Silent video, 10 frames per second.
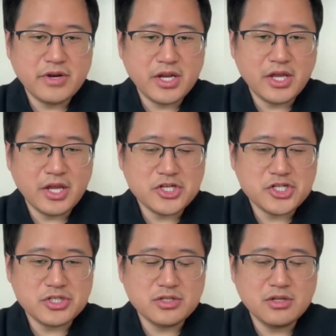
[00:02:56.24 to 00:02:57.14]

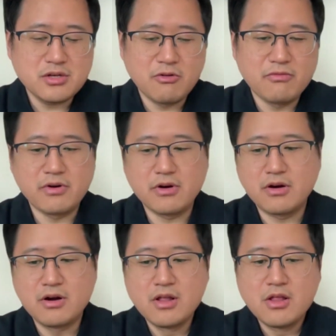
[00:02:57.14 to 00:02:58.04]
radiation
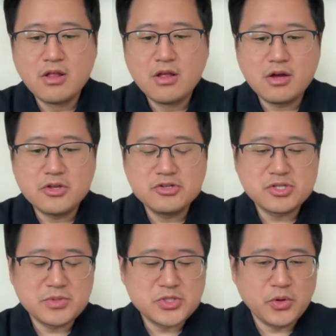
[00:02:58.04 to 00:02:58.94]
over
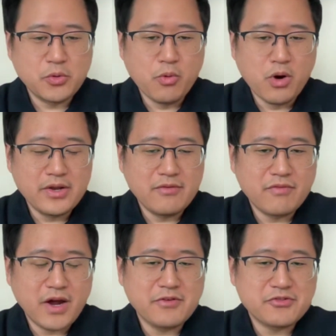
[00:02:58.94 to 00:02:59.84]
usually between 1 and
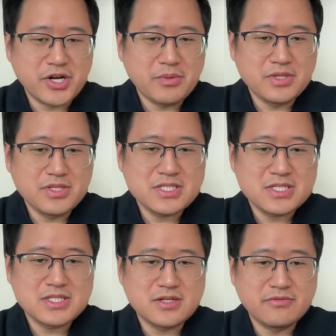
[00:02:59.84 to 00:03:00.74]
5
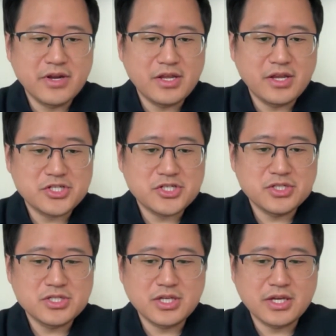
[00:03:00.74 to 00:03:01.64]
treatments of
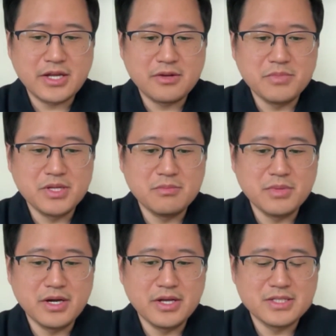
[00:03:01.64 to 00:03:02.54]
radiation to kind of
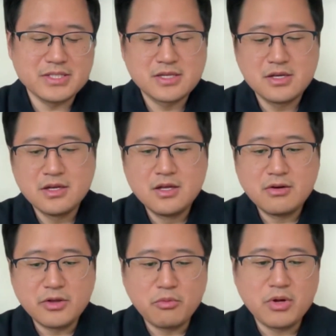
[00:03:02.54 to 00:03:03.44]
minimize,
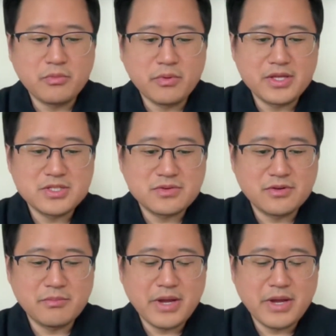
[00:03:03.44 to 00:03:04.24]
in one way, sort of the